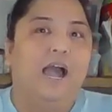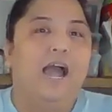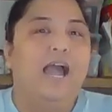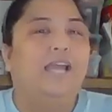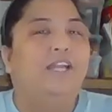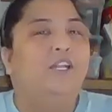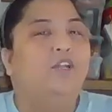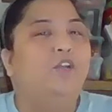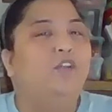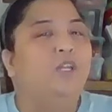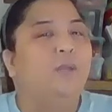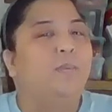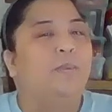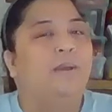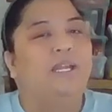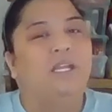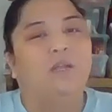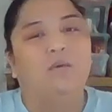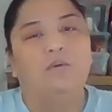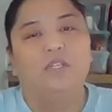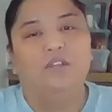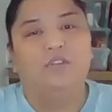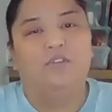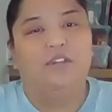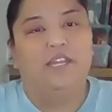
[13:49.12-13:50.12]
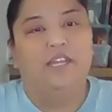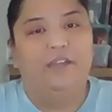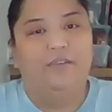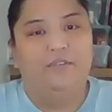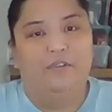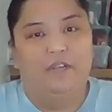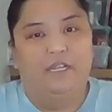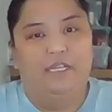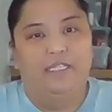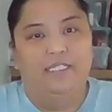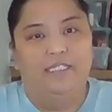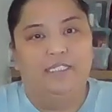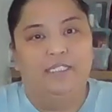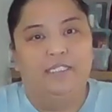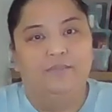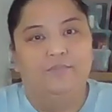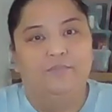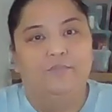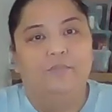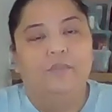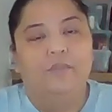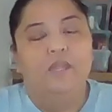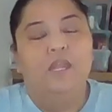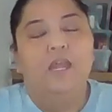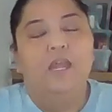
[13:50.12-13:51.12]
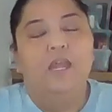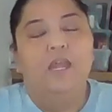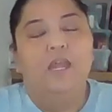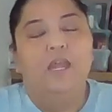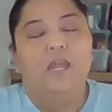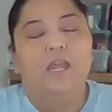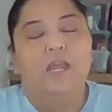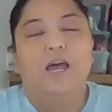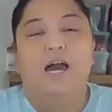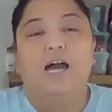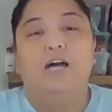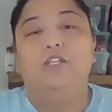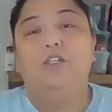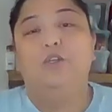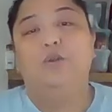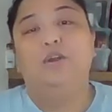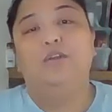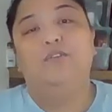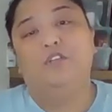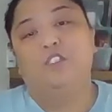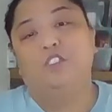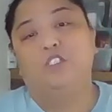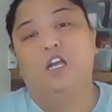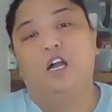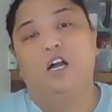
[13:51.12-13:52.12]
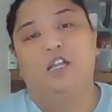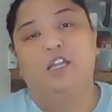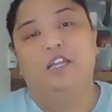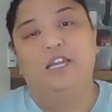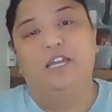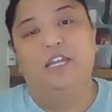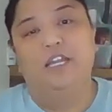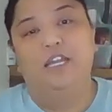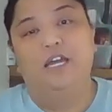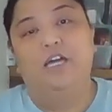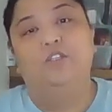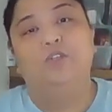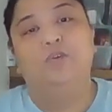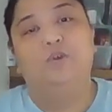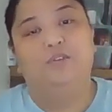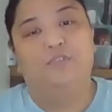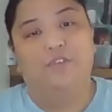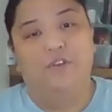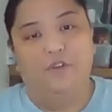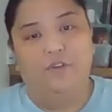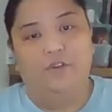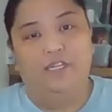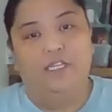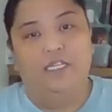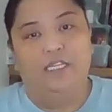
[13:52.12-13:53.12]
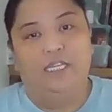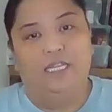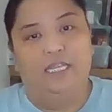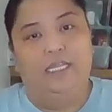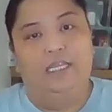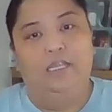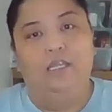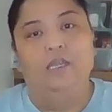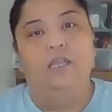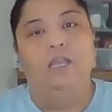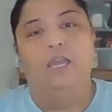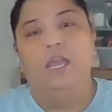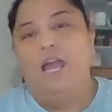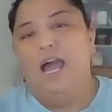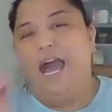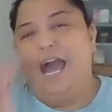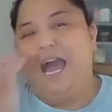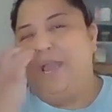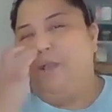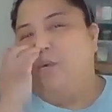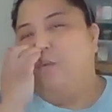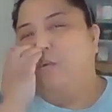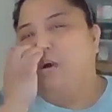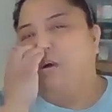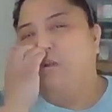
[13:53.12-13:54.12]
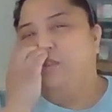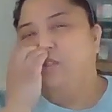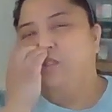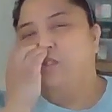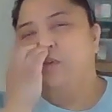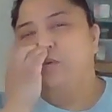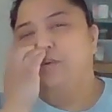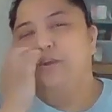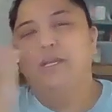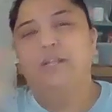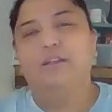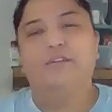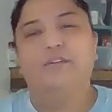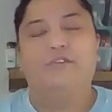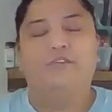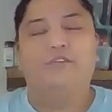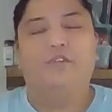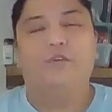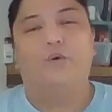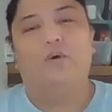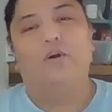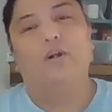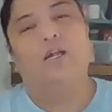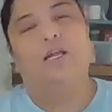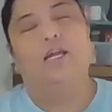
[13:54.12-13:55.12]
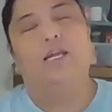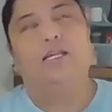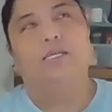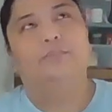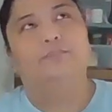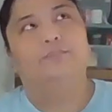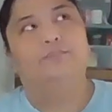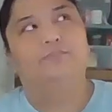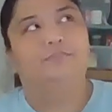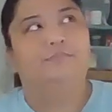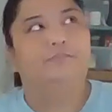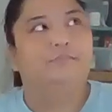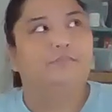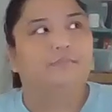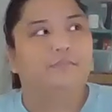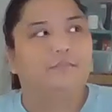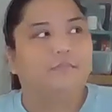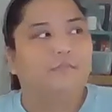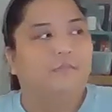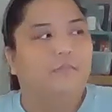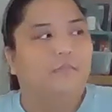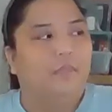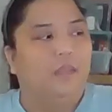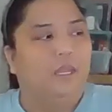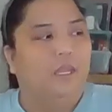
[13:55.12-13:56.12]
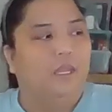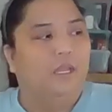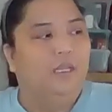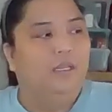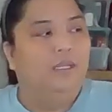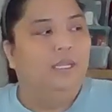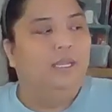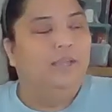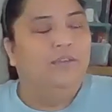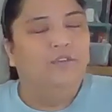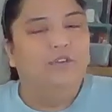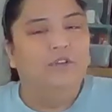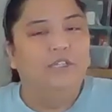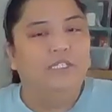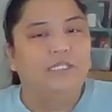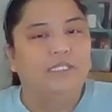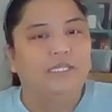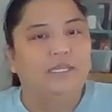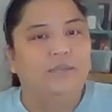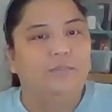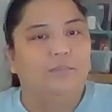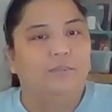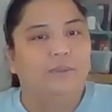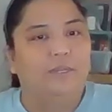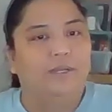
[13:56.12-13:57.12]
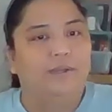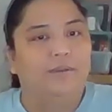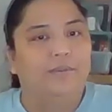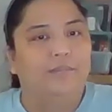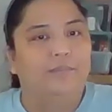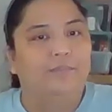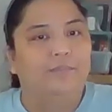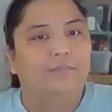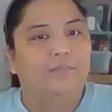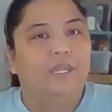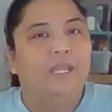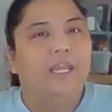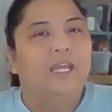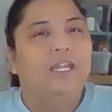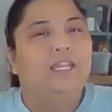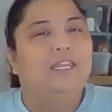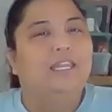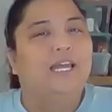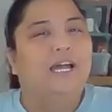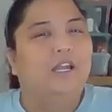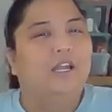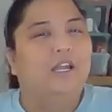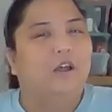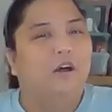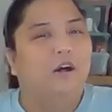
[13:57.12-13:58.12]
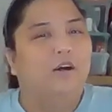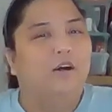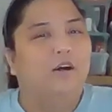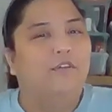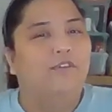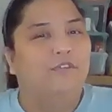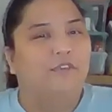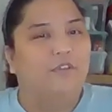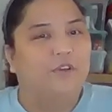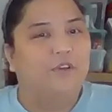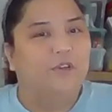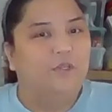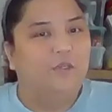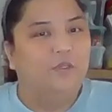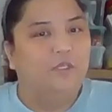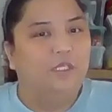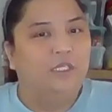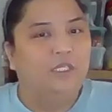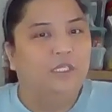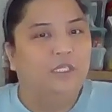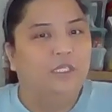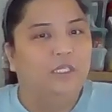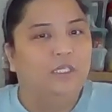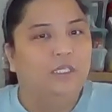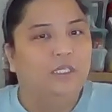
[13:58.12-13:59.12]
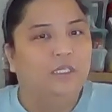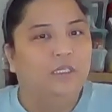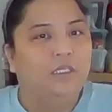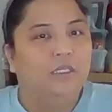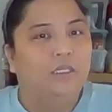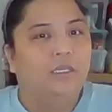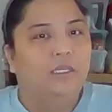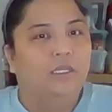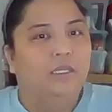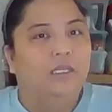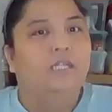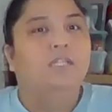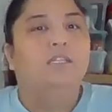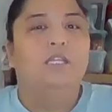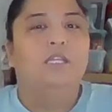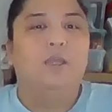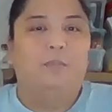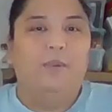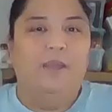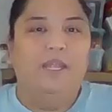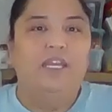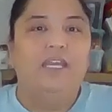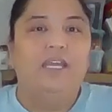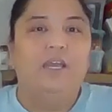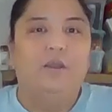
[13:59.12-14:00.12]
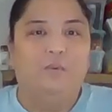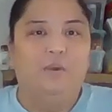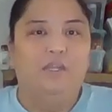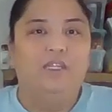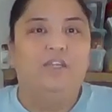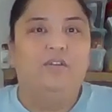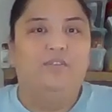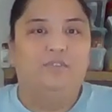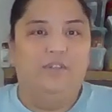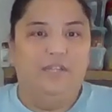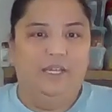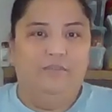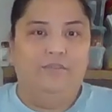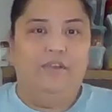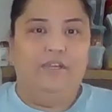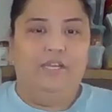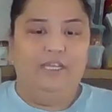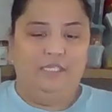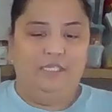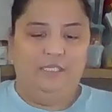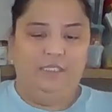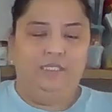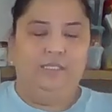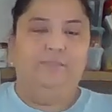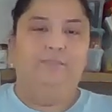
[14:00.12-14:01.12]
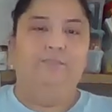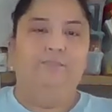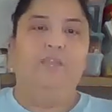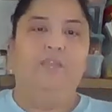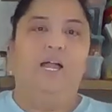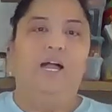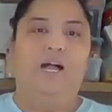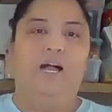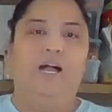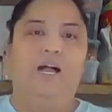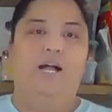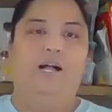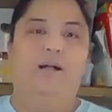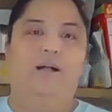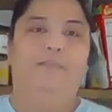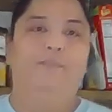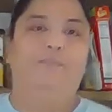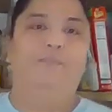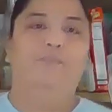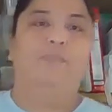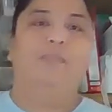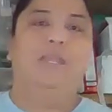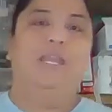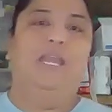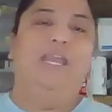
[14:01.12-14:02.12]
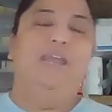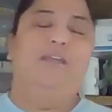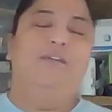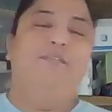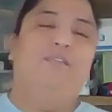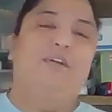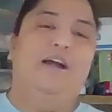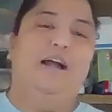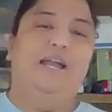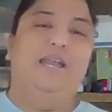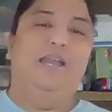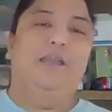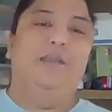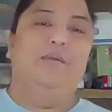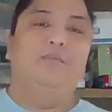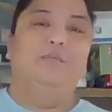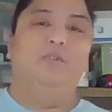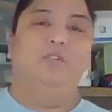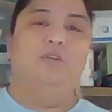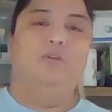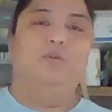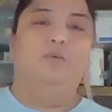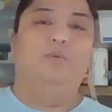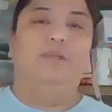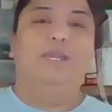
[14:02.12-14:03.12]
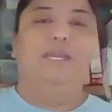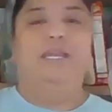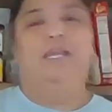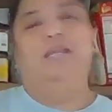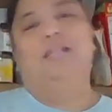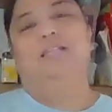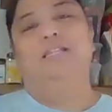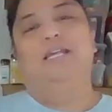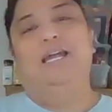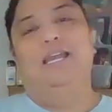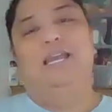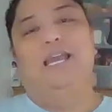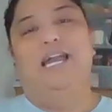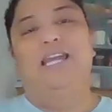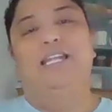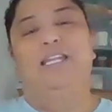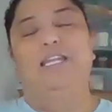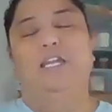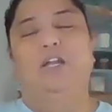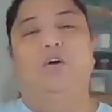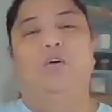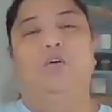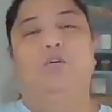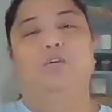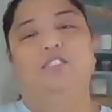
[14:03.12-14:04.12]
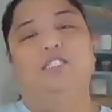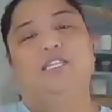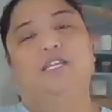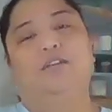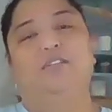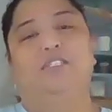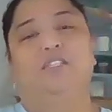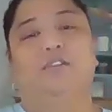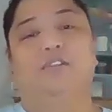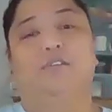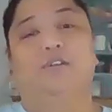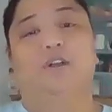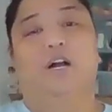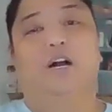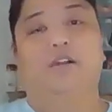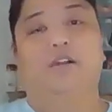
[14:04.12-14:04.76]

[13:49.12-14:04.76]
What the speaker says: I do depending what the flavor is. I'll do it for chocolate. I'll do it for green tea. I won't do it for, like, for example, not all fruit, depending on what the flavoring is. If I am doing, like, I did a whole series of